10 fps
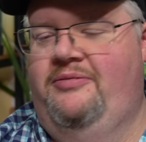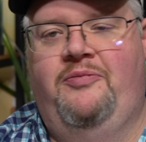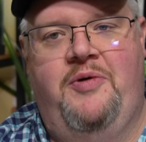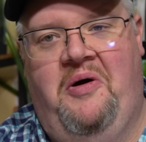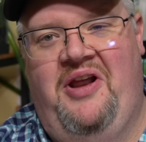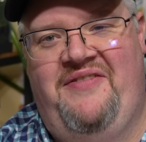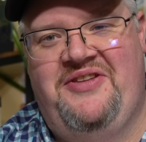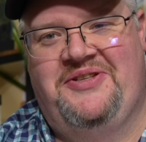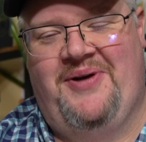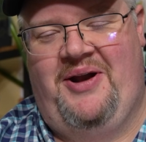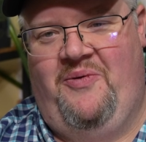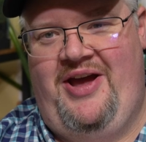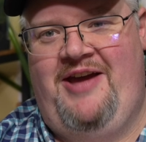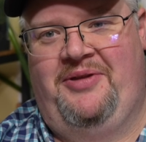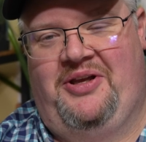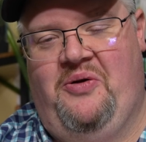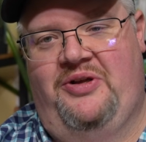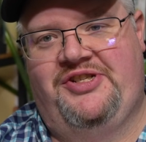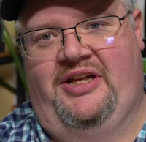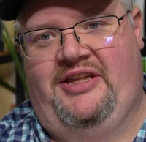we won't have these right away, but the goal
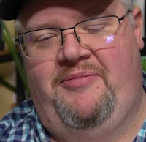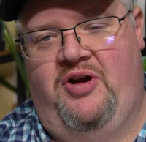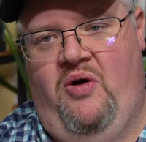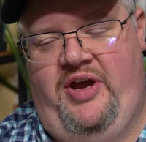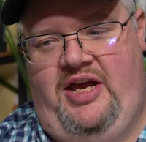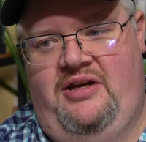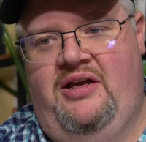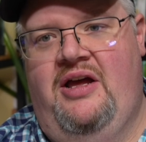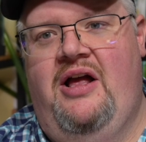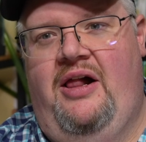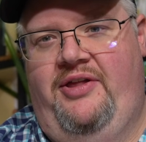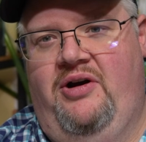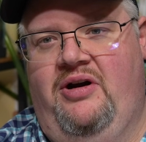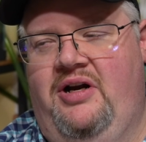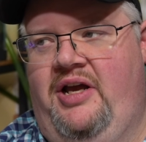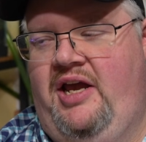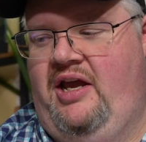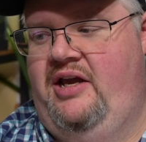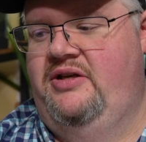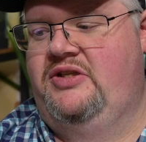is to let them grow in. They're
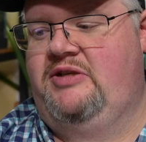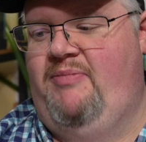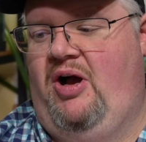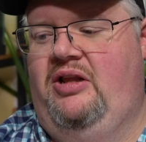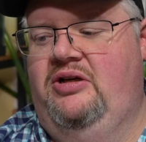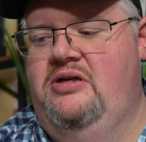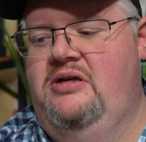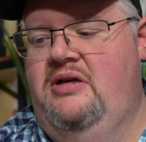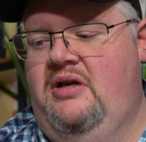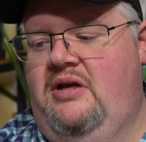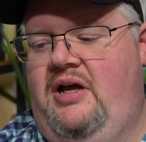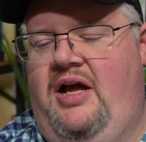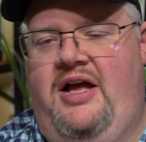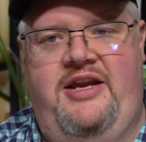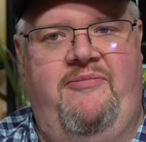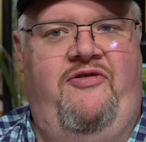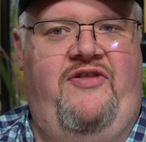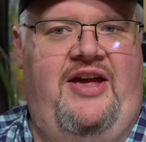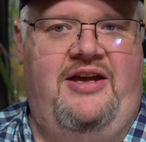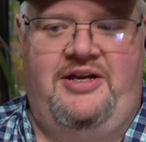a smaller
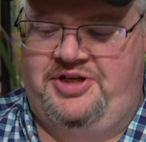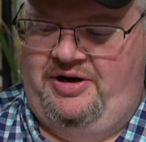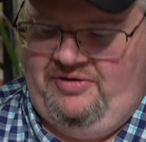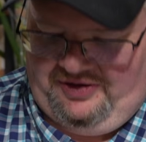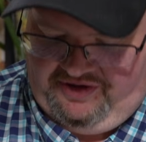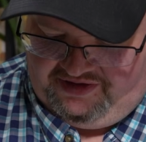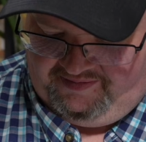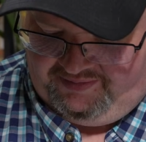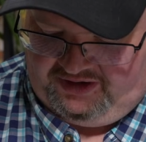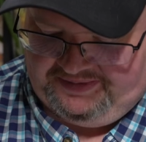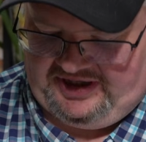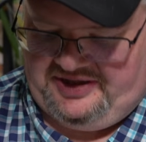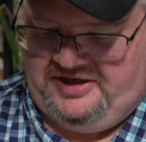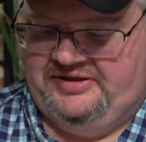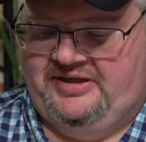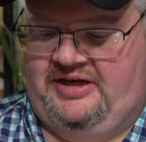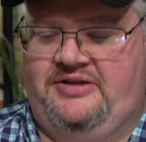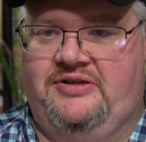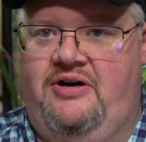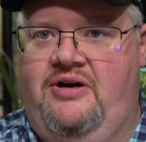Nymphaea in general, although the bulbs on these
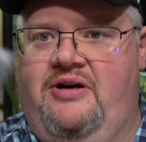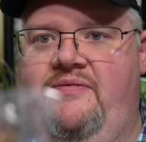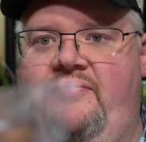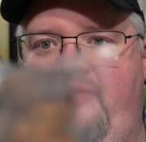things are